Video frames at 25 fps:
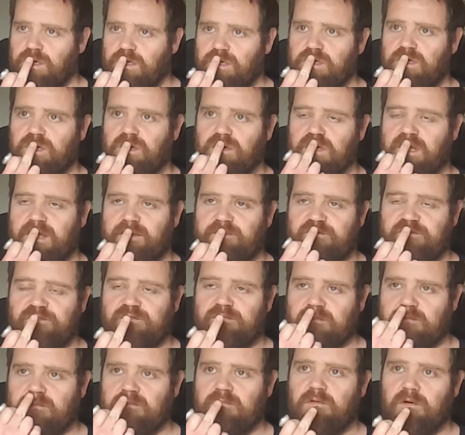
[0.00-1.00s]
your lips
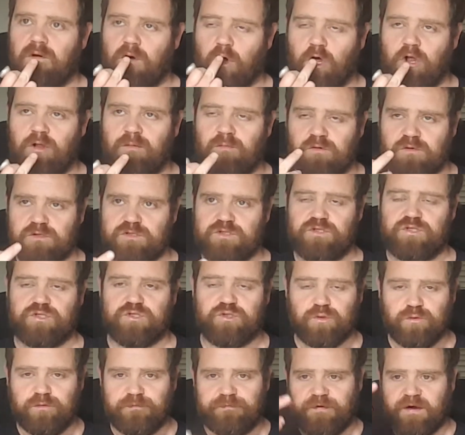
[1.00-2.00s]
almost
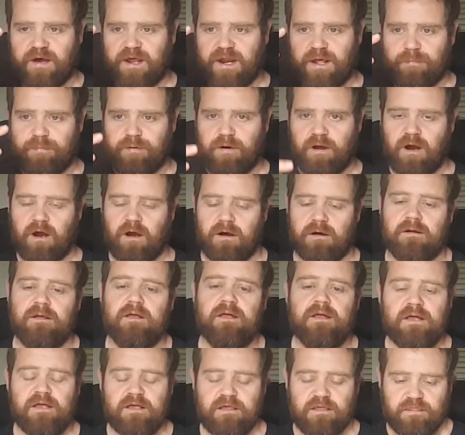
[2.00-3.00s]
so far apart
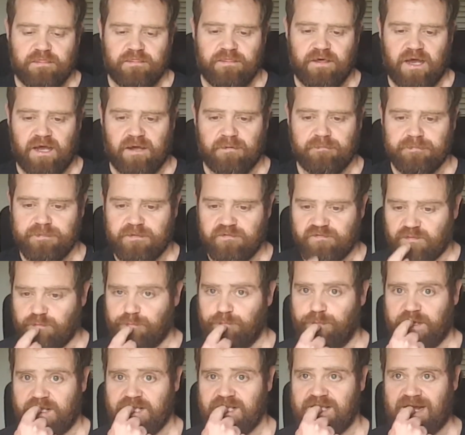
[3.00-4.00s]
that there's a
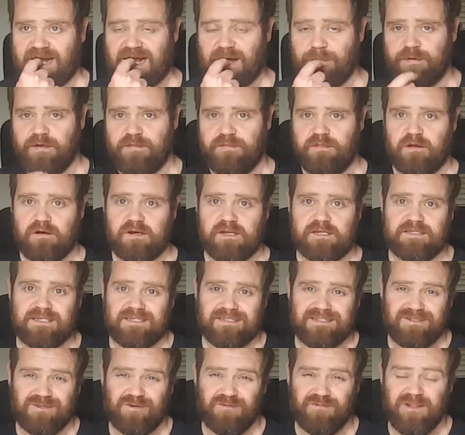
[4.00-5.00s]
big gap in there, because
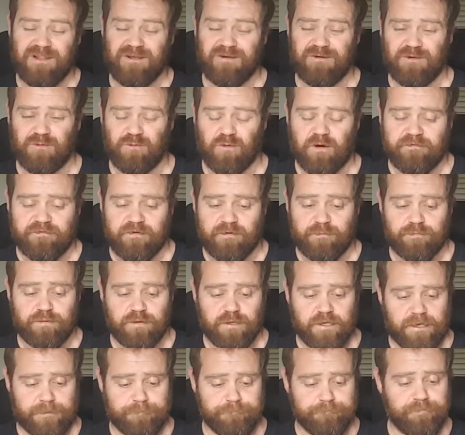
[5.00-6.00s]
that's not really going to work for
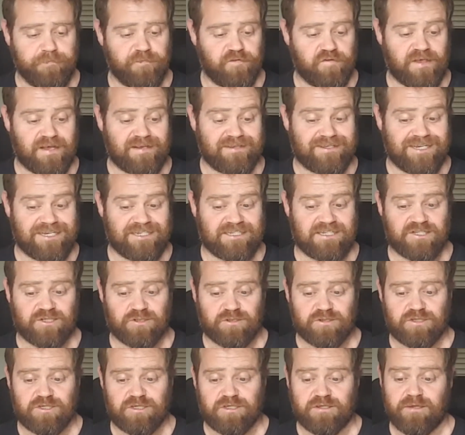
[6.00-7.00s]
playing. So that takes us
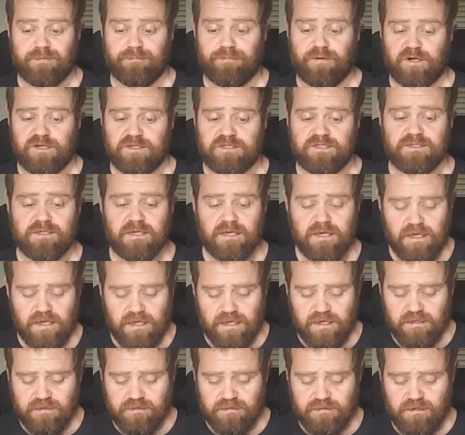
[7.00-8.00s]
on to the buzz.
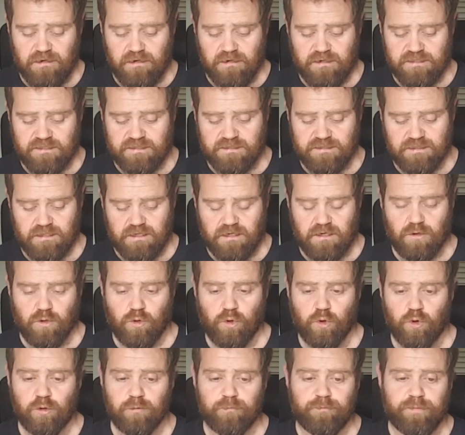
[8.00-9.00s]
There's a
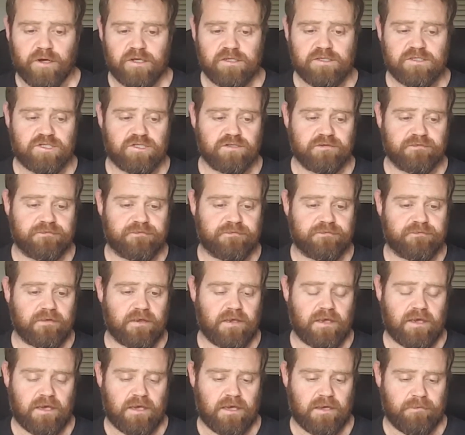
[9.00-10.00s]
whole bunch of
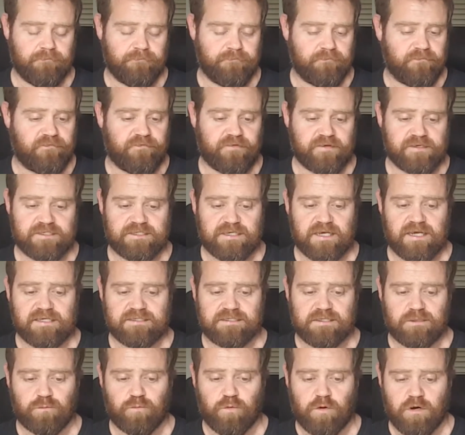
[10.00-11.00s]

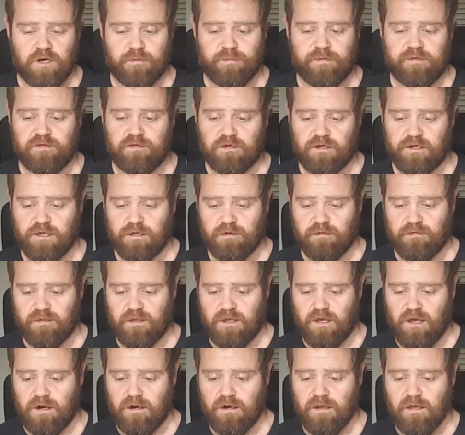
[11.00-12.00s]
fantastic work being done out
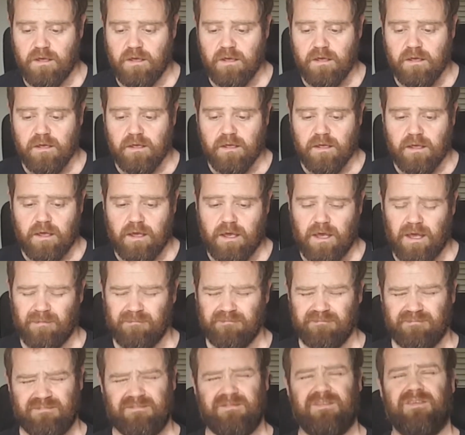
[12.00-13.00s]
there.
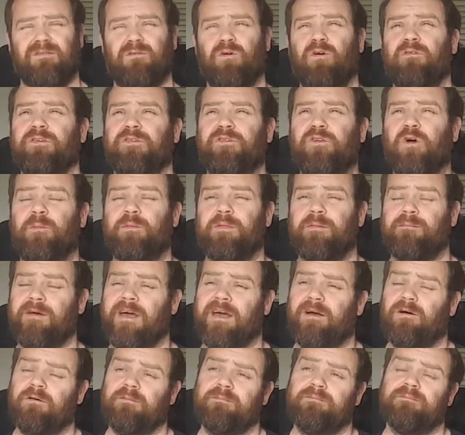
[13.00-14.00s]
Off the top of
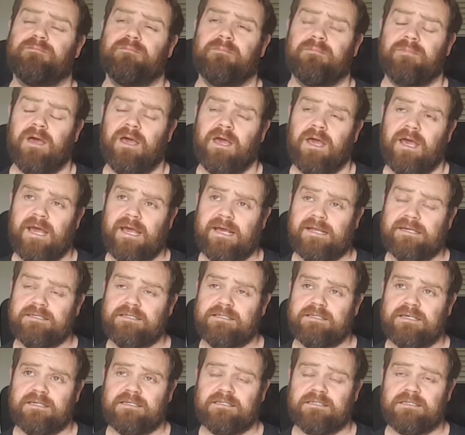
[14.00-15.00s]
my head,
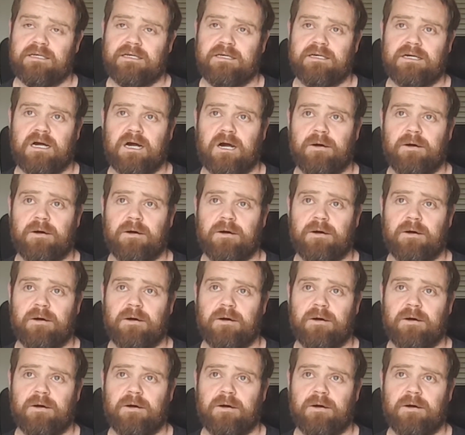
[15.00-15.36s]
things like